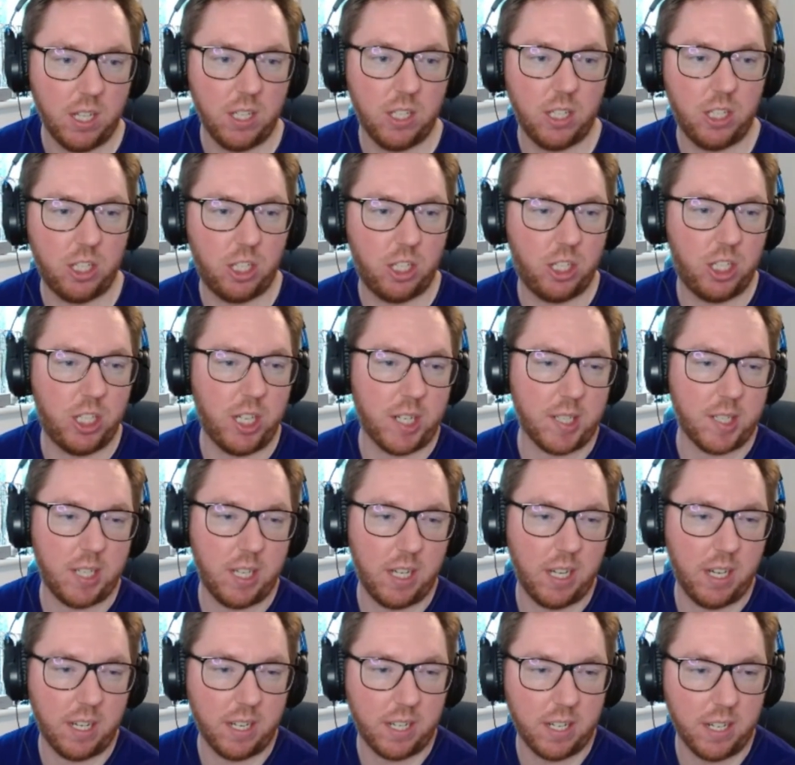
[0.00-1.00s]

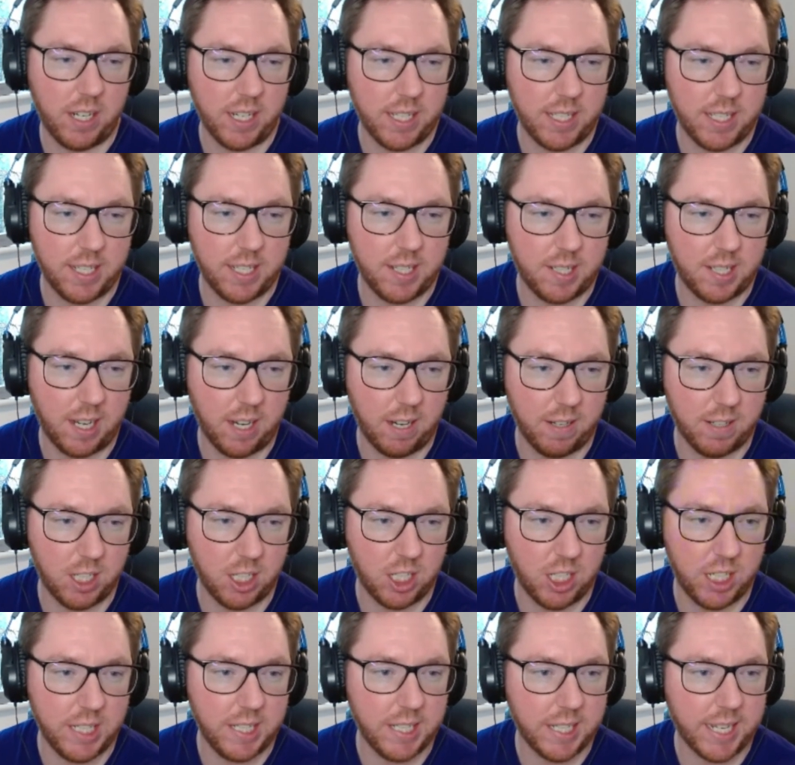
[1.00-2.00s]
Justin Inikitis. Hello to
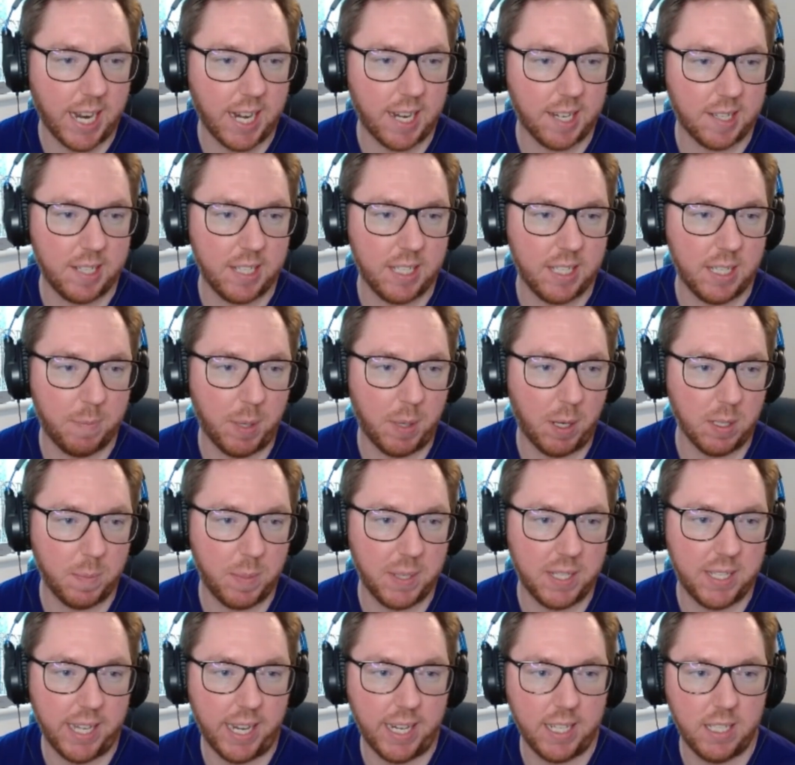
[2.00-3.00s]
Cheesy Galaxy, to Pulse
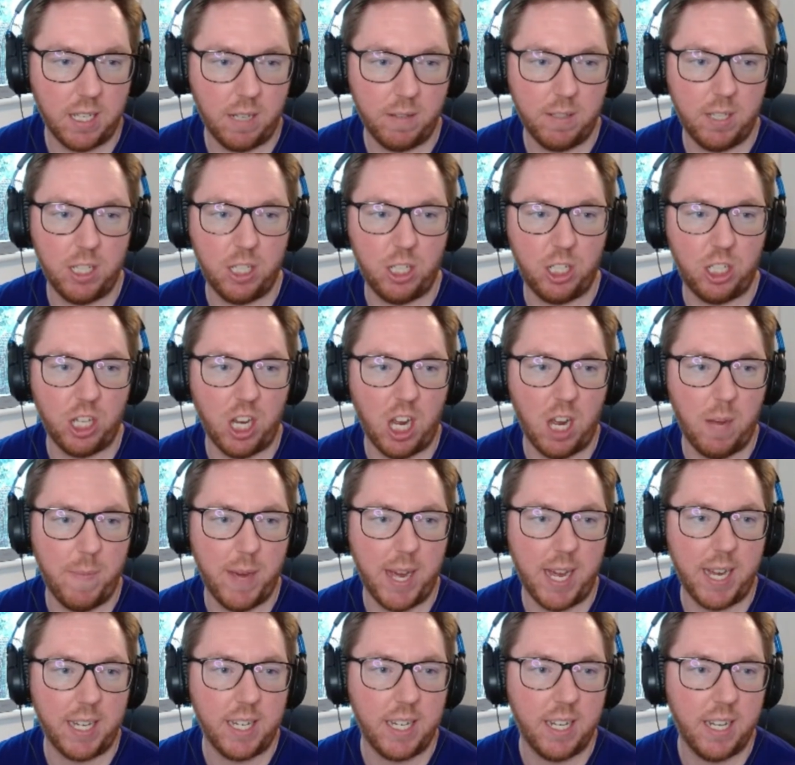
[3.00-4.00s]
Potato, to
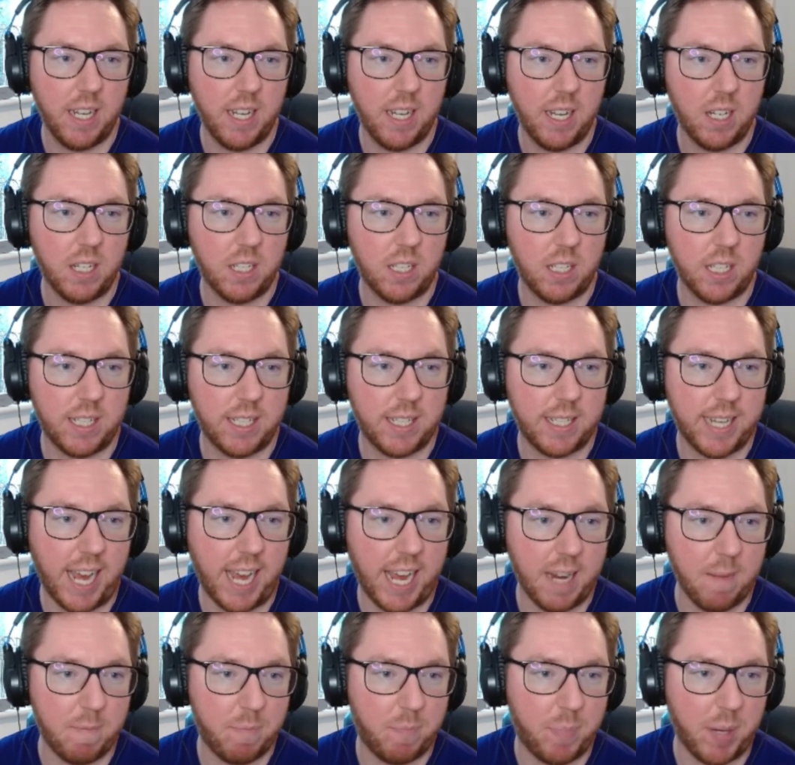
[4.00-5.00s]
Germat, to
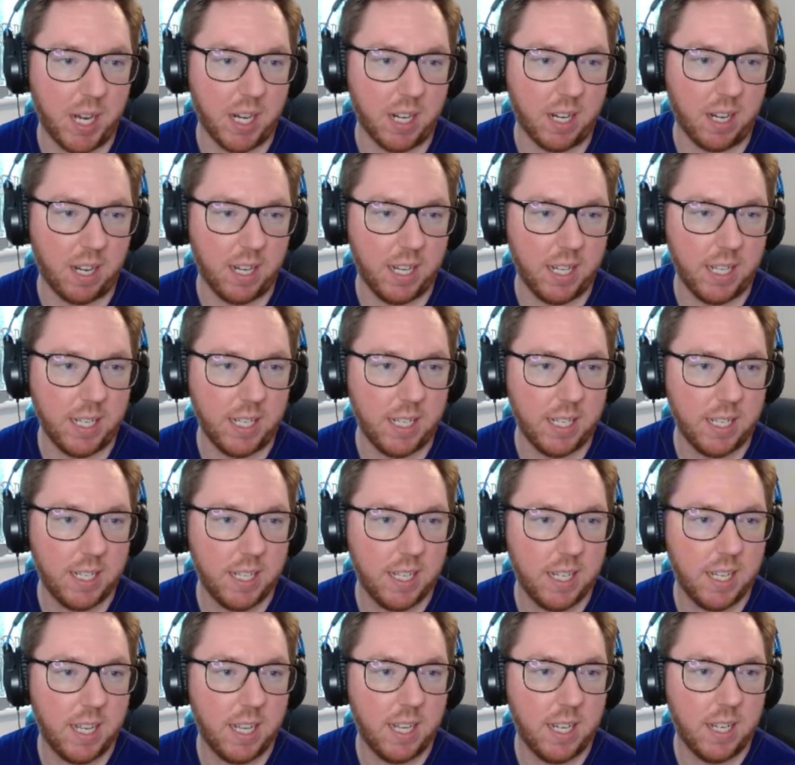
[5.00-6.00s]
Tate Buckley.
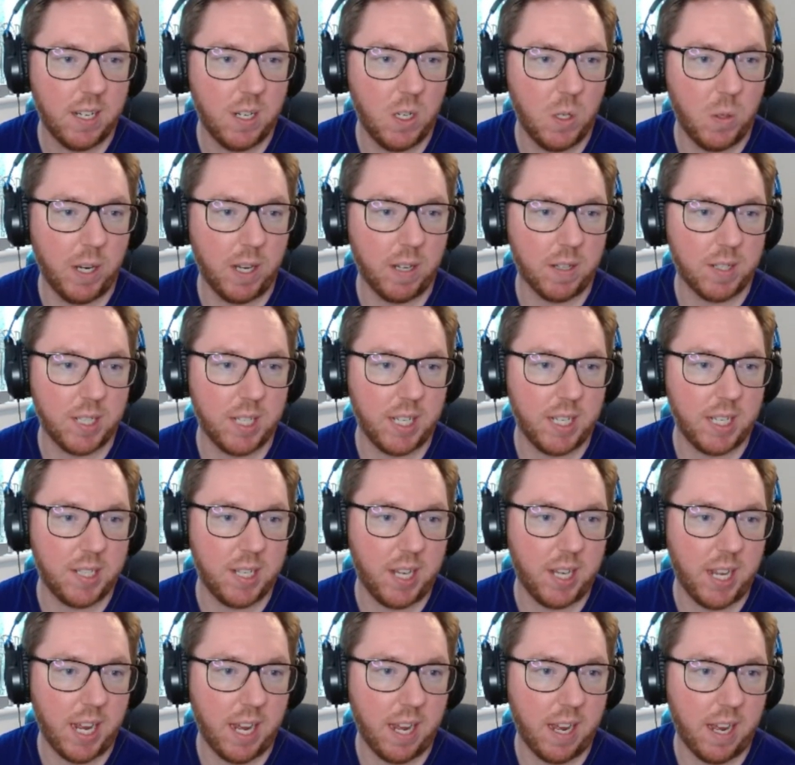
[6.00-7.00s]
Who else is
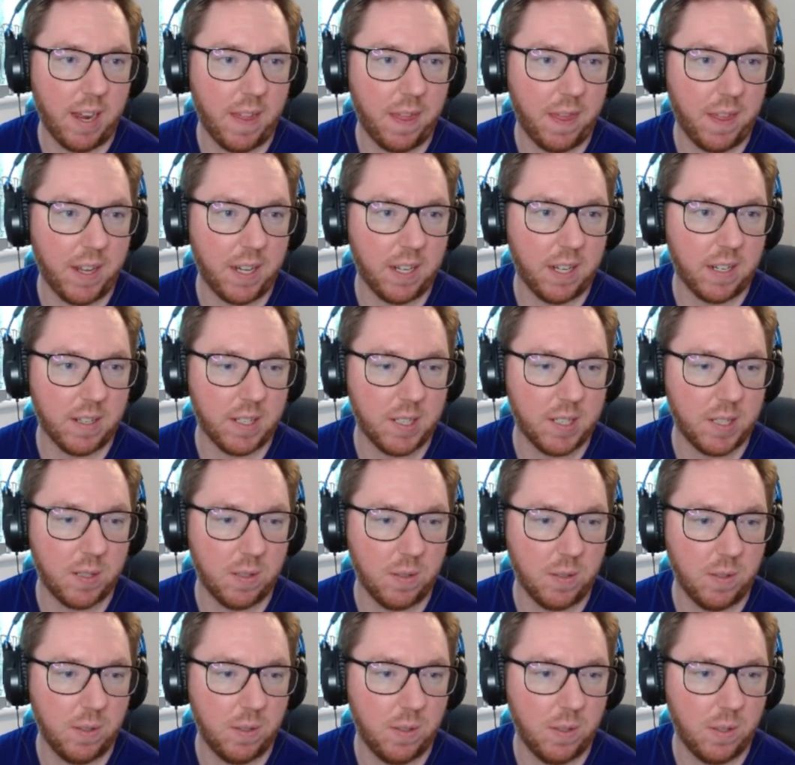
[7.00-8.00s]
here? I think I
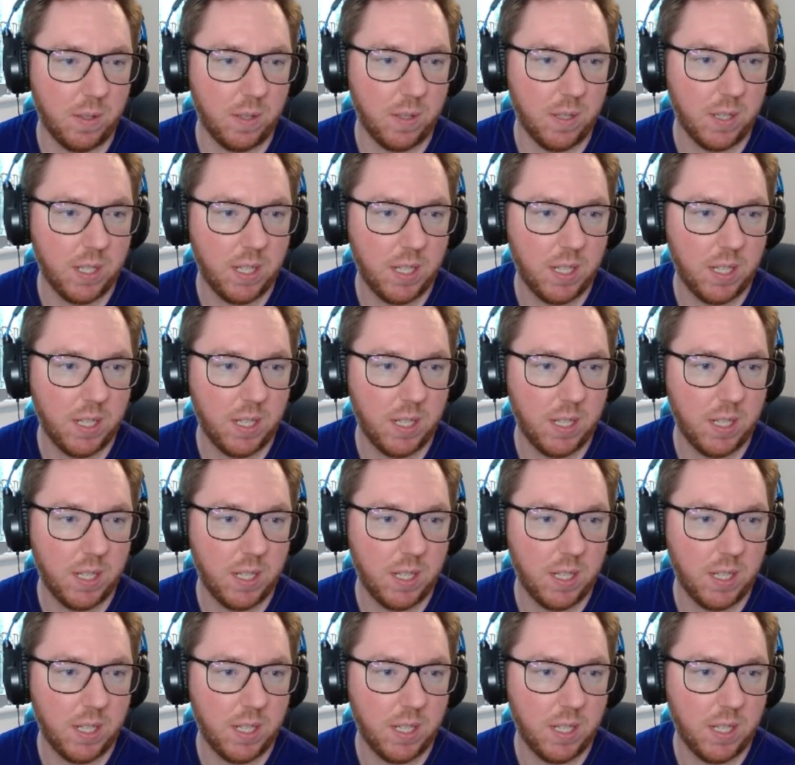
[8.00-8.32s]
saw